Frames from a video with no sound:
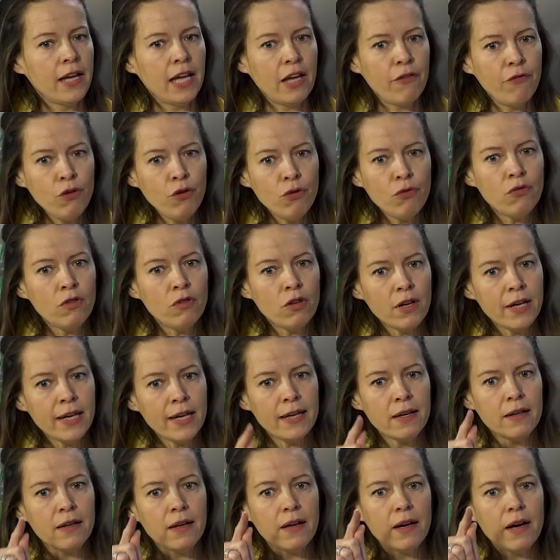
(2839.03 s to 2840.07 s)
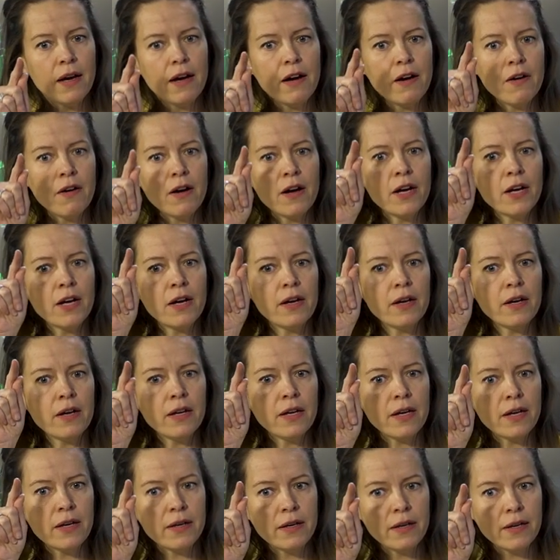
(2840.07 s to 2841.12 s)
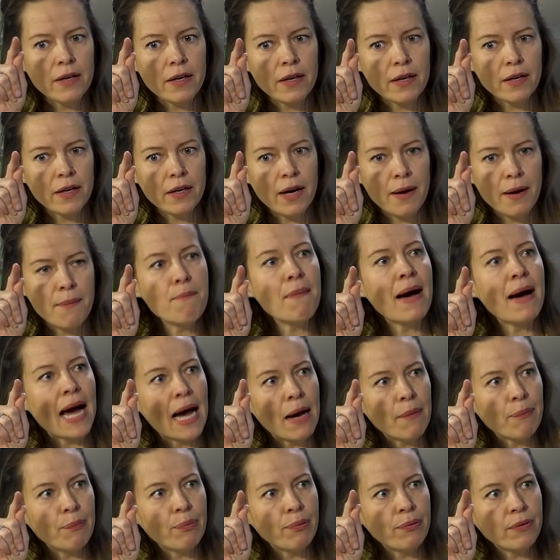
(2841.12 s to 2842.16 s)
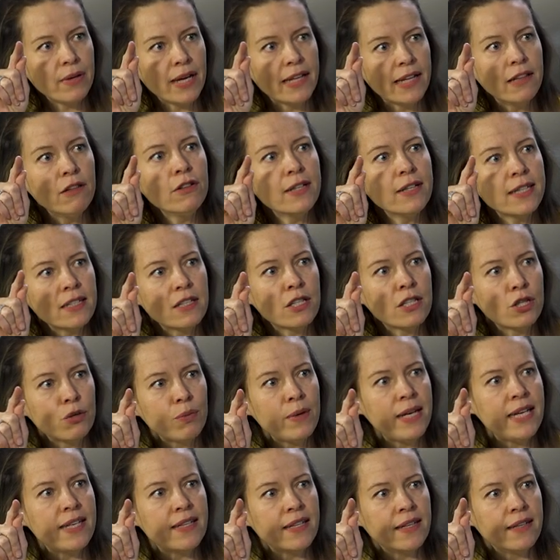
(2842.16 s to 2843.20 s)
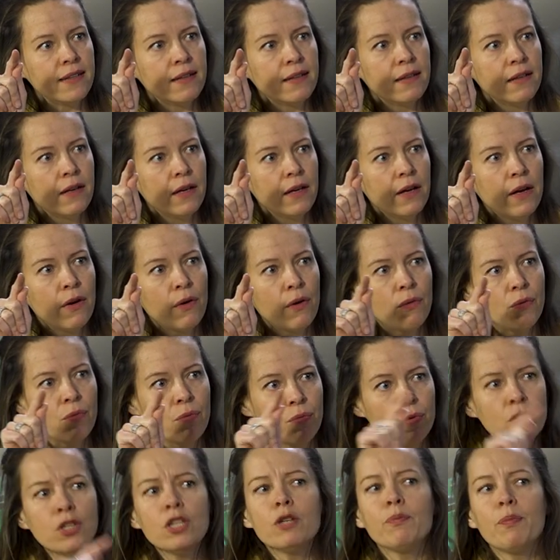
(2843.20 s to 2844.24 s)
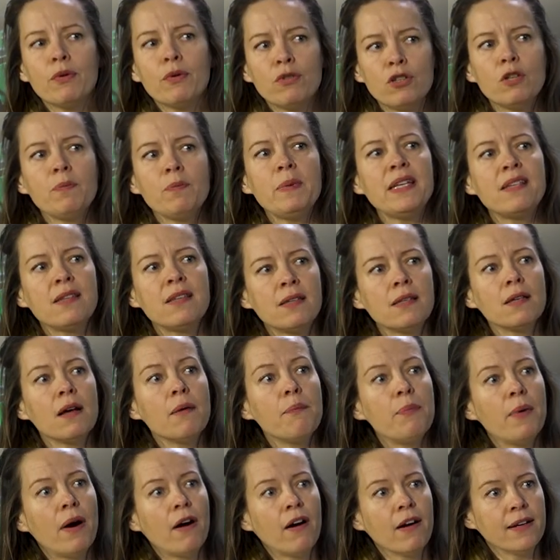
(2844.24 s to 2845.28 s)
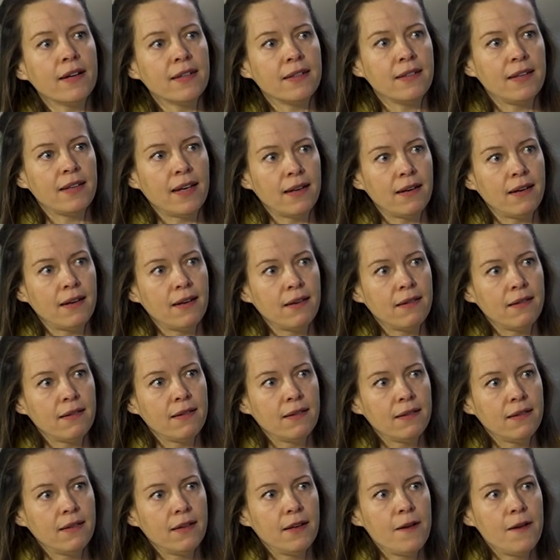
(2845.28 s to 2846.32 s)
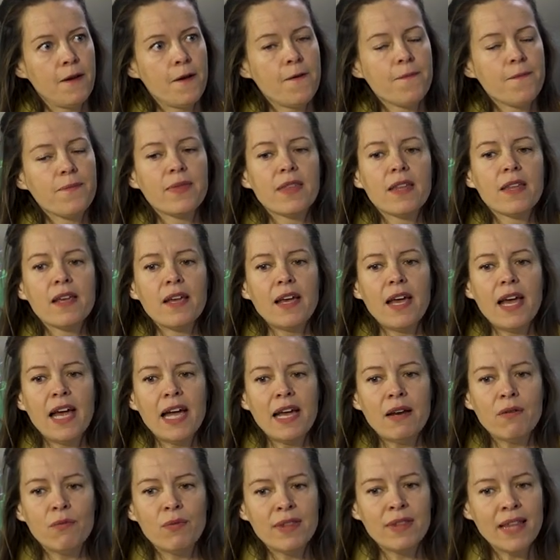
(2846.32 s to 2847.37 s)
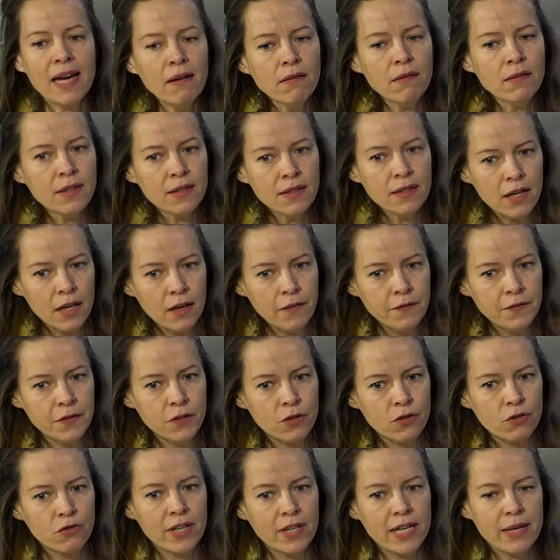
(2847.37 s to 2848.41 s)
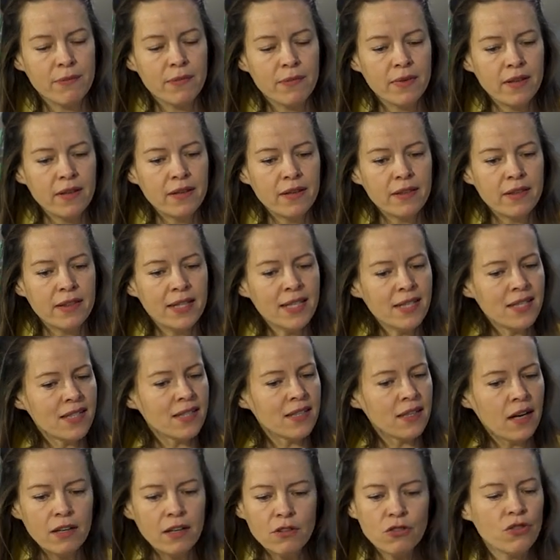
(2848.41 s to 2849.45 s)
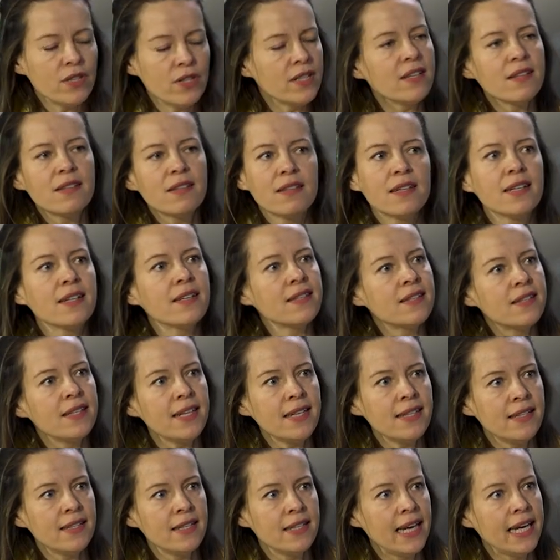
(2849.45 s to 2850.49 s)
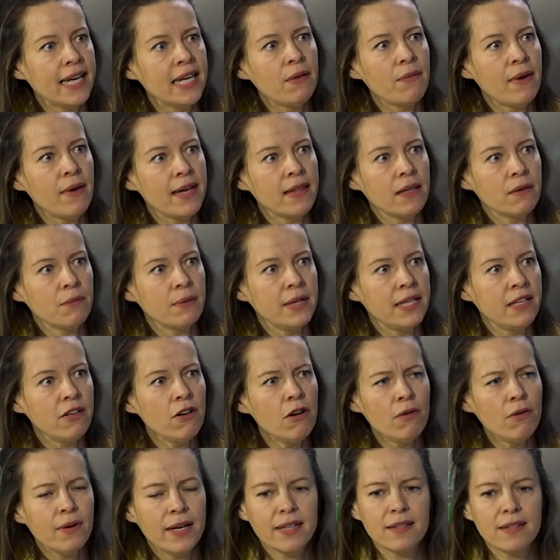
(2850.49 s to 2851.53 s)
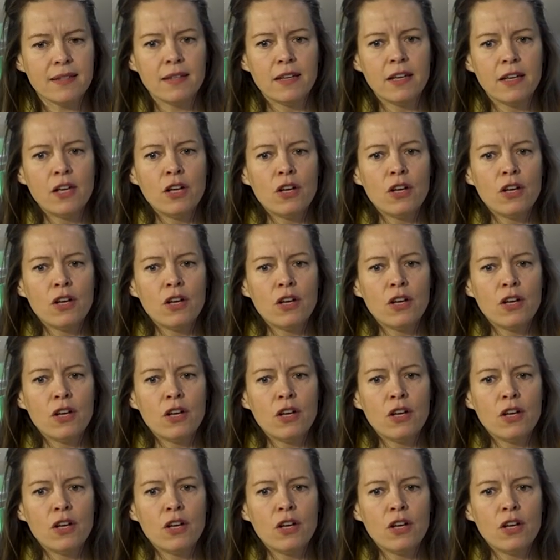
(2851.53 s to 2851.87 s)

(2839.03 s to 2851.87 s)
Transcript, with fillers: If you take a, a map and look at Sweden, we're supposed to be subarctic. And without the Gulf Stream, this country doesn't exist in any way that we know it.